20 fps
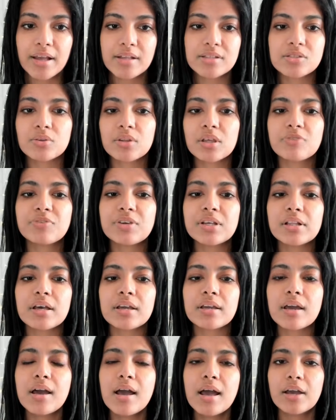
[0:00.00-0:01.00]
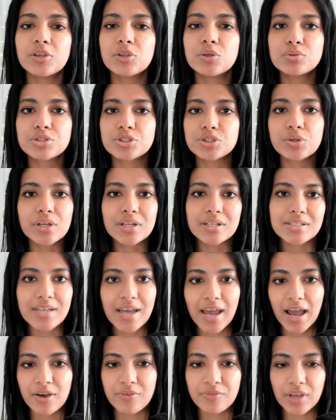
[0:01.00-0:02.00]
And so they feel like you shouldn't
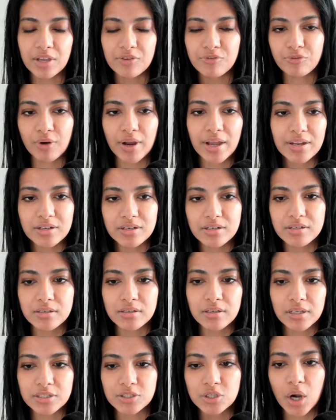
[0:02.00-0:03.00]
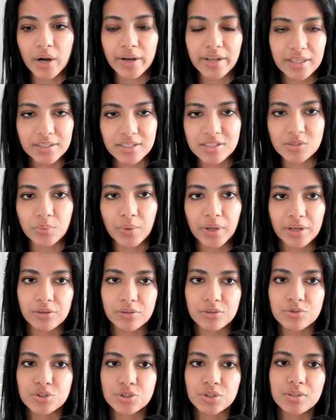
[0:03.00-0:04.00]
have a friend like talking this way, or
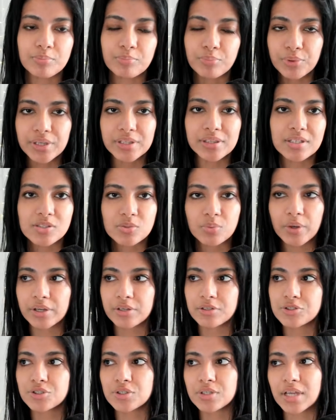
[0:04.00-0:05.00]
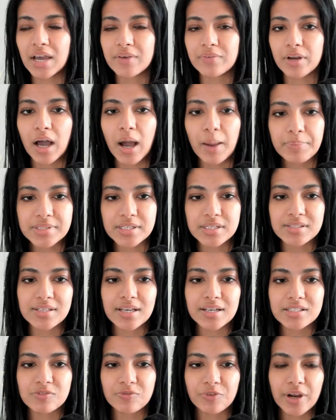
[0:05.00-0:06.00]
you shouldn't breed this way, or you shouldn't have an opposite
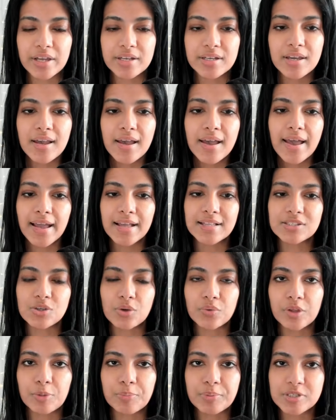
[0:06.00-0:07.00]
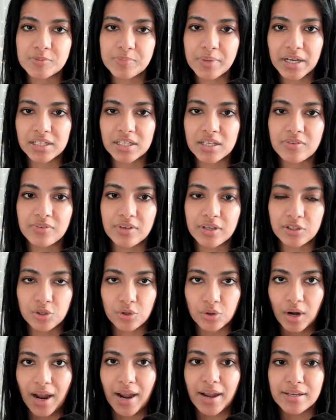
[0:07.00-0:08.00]
sex friend. And so their perspective,
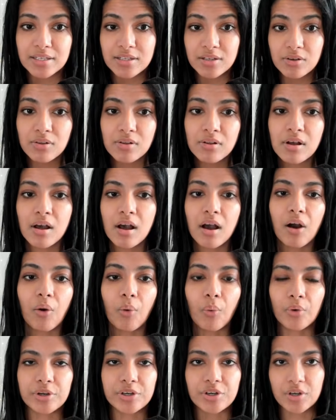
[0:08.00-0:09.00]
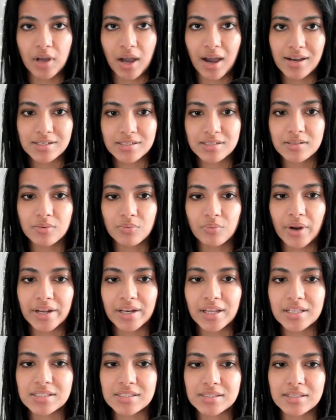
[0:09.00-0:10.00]
you're ideal or you're not,
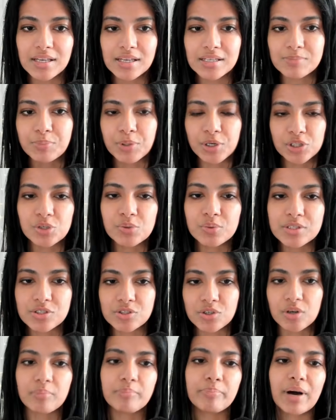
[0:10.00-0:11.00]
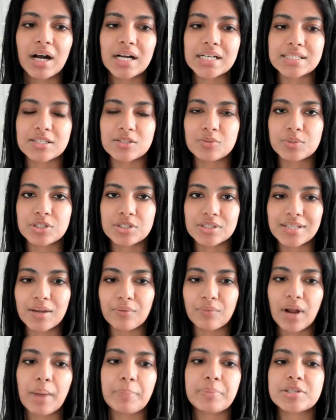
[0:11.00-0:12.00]
right? They put you in certain boxes, which is
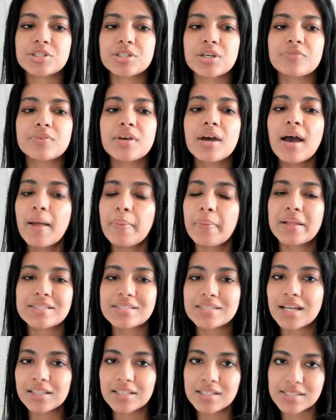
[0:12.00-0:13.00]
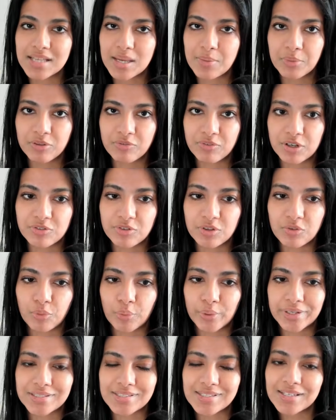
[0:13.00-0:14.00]
that rapid shift. That's not the same with fearful
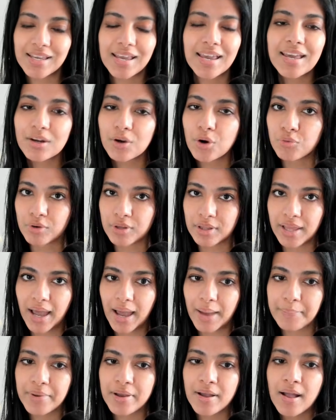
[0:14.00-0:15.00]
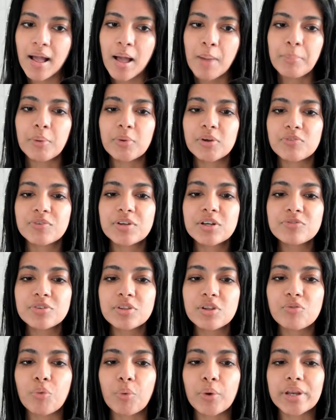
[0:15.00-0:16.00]
avoidance. It can overlap, but with
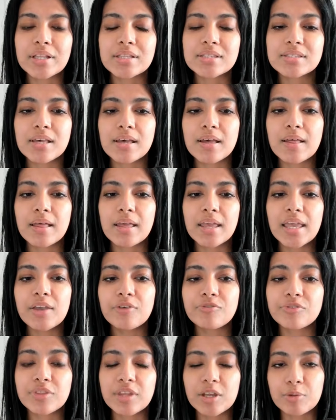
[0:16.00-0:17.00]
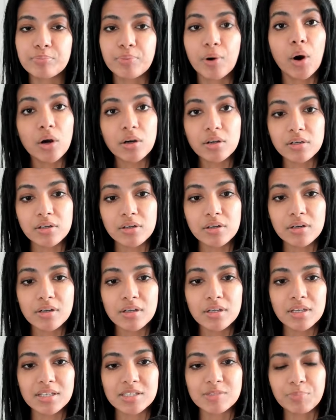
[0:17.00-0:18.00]
fearful avoidance, if their partner
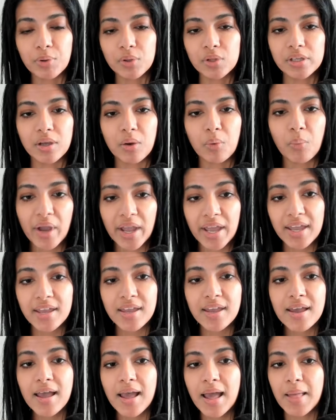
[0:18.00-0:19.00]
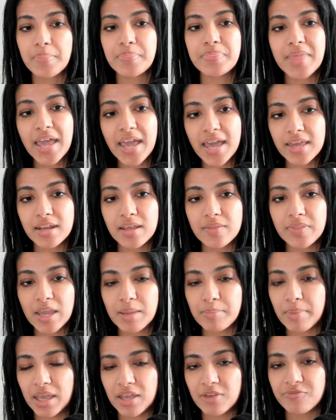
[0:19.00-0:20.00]
is pulling away, then they
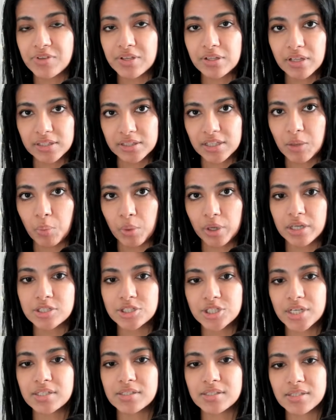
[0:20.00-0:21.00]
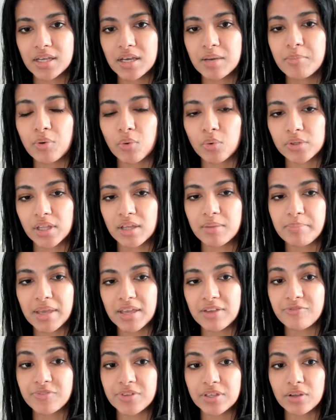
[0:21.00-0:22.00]
may feel like they want to chase them, or they
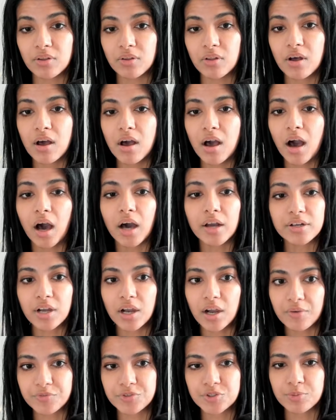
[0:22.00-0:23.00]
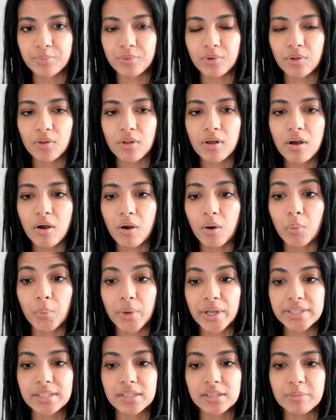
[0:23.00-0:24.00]
may feel uncomfortable
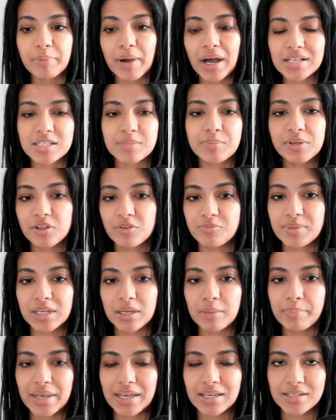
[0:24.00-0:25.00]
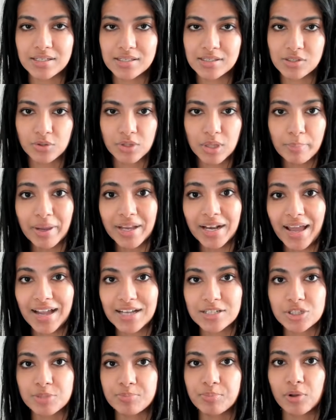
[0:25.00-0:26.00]
with the possibility of being abandoned. So they might
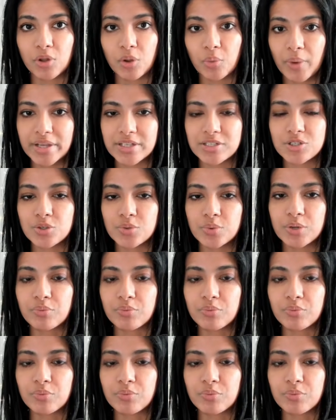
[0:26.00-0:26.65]
actually pull away too.